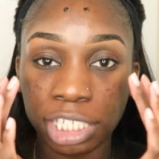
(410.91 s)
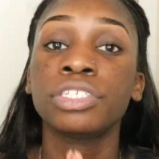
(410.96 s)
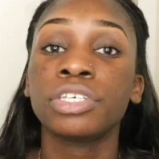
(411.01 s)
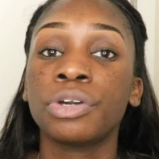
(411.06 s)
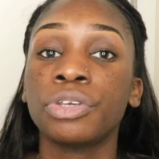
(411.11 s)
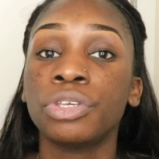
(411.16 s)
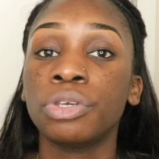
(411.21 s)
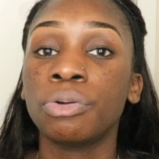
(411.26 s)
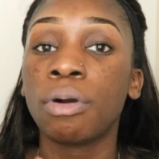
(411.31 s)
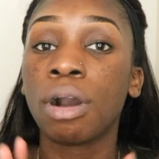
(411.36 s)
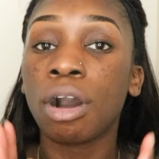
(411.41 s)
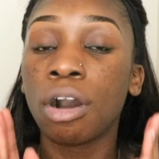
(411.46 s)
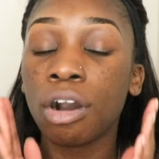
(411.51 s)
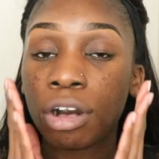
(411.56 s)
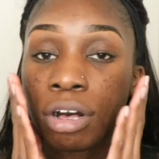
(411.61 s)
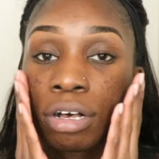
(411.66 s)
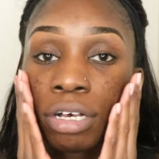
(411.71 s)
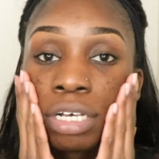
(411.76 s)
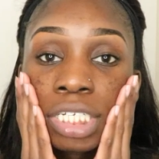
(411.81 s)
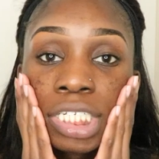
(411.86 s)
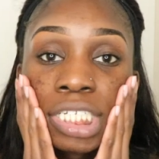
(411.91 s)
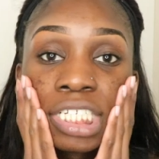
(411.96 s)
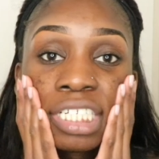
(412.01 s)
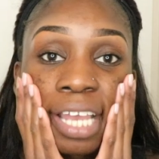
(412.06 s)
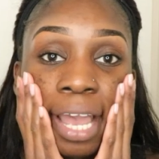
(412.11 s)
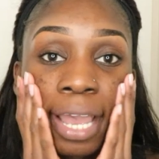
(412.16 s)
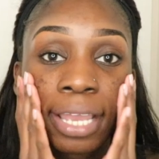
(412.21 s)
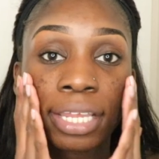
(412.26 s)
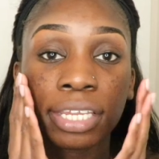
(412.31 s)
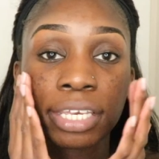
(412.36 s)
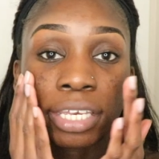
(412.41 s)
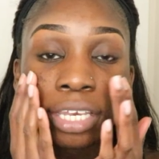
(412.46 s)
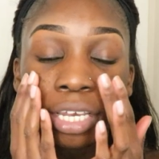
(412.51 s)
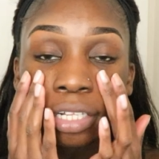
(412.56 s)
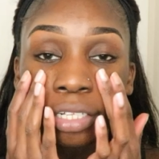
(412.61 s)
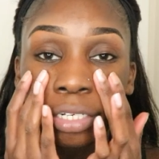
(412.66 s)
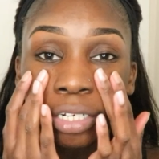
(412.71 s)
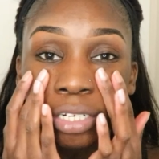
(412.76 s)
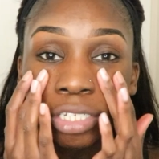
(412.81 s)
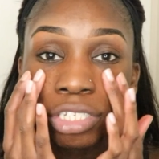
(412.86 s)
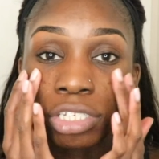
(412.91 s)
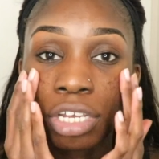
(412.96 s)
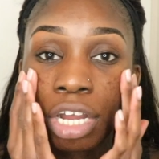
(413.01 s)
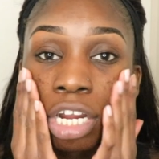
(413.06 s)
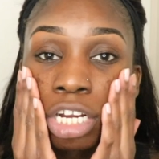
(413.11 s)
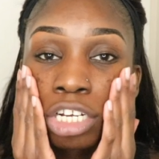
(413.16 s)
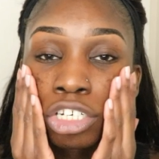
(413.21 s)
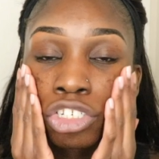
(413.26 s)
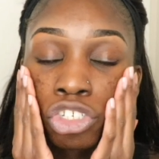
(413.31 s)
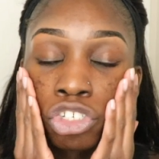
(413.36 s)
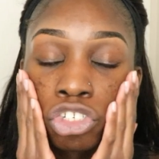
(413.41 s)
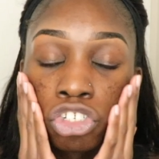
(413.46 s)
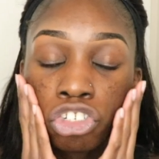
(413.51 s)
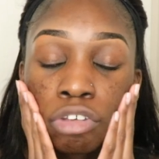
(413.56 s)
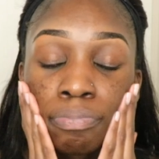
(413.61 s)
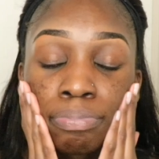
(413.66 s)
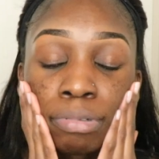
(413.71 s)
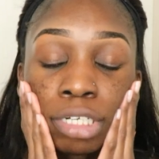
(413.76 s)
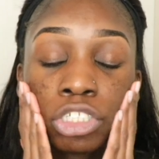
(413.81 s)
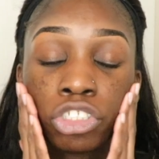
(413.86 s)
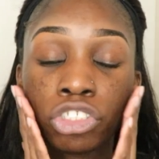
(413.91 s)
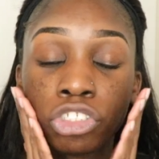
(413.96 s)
So you all shine killers are super